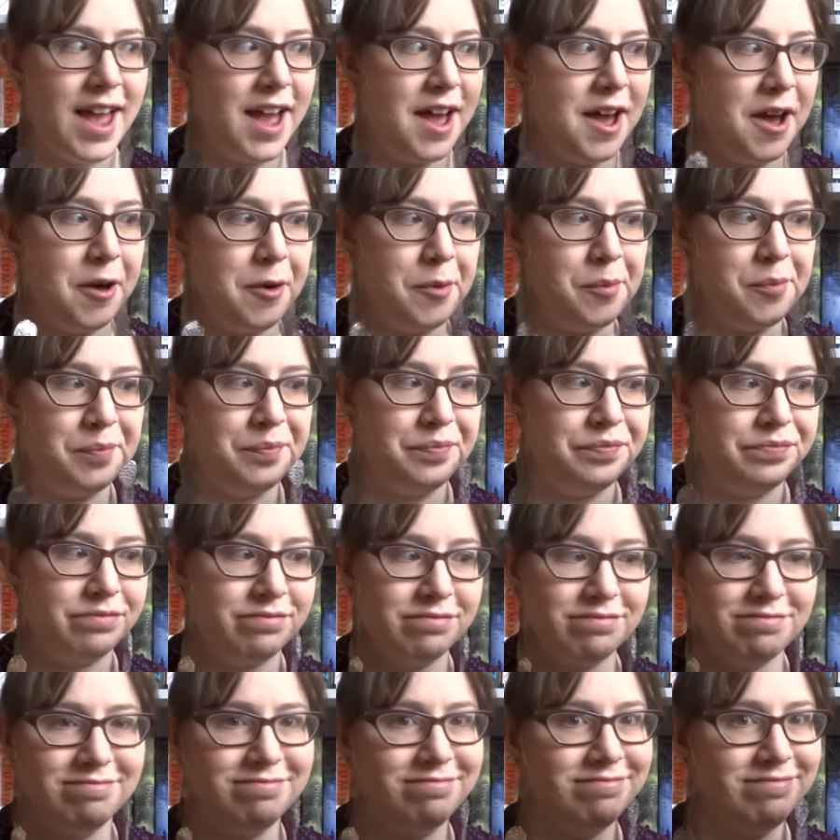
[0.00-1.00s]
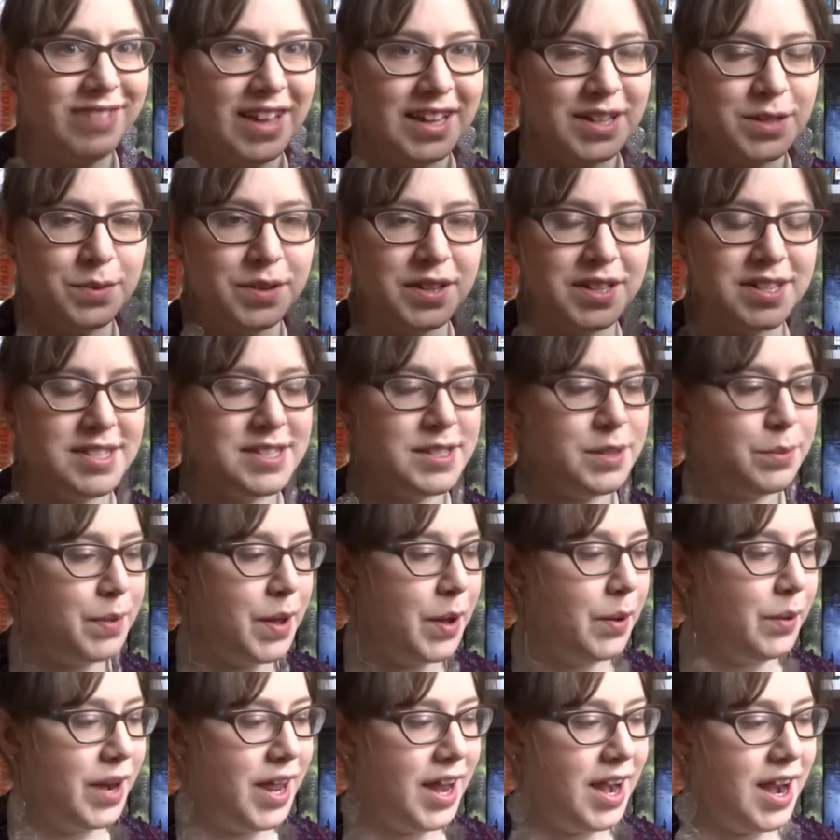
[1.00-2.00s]
Um, that's what this is
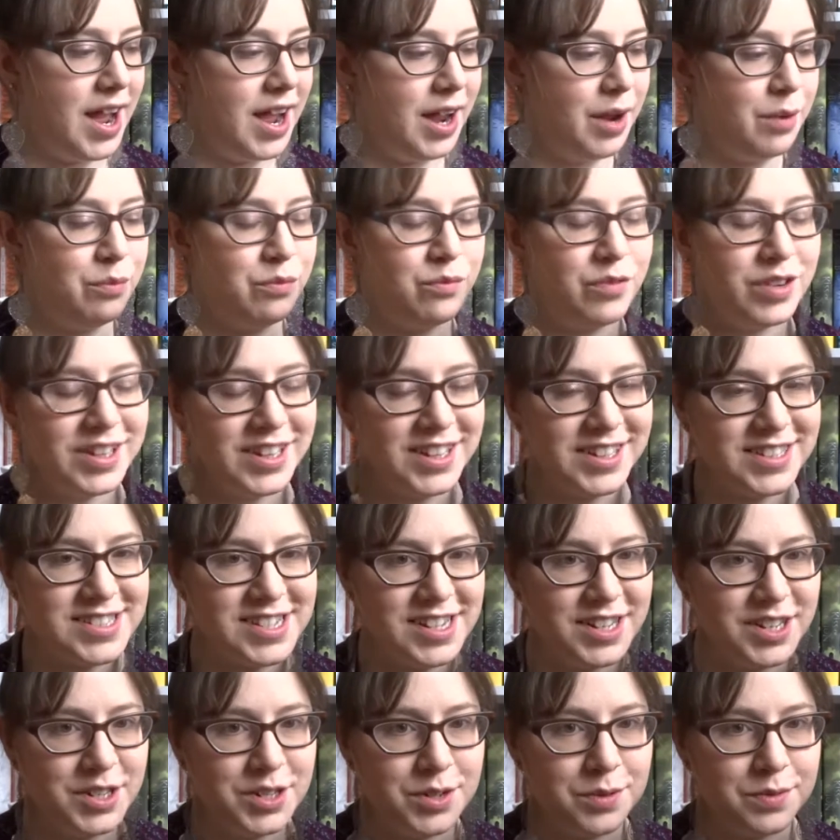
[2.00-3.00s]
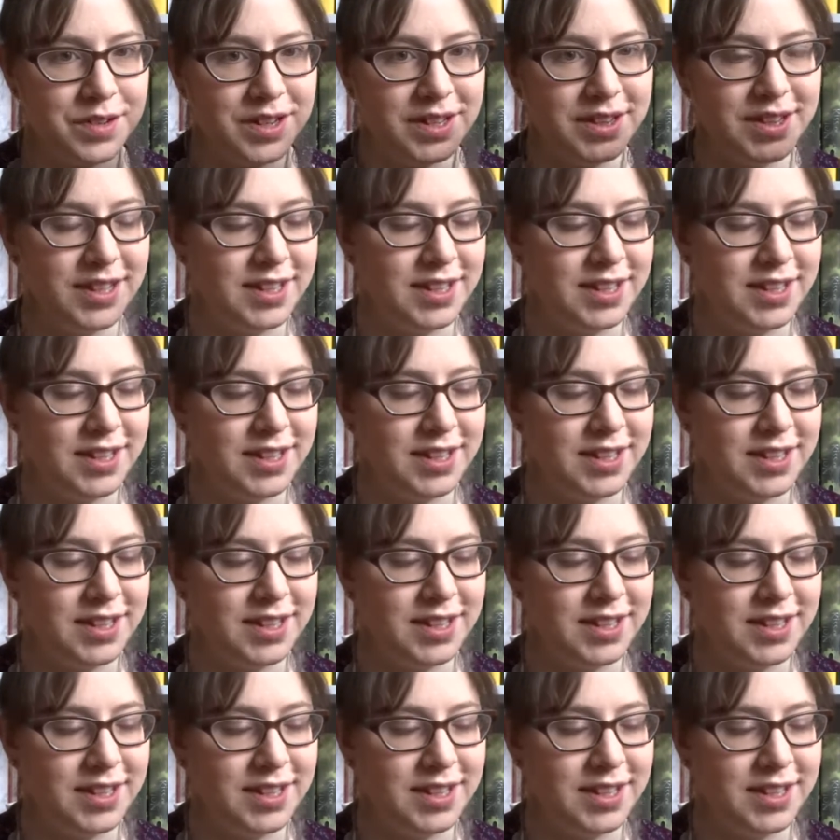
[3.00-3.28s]
about, and I'm really excited to read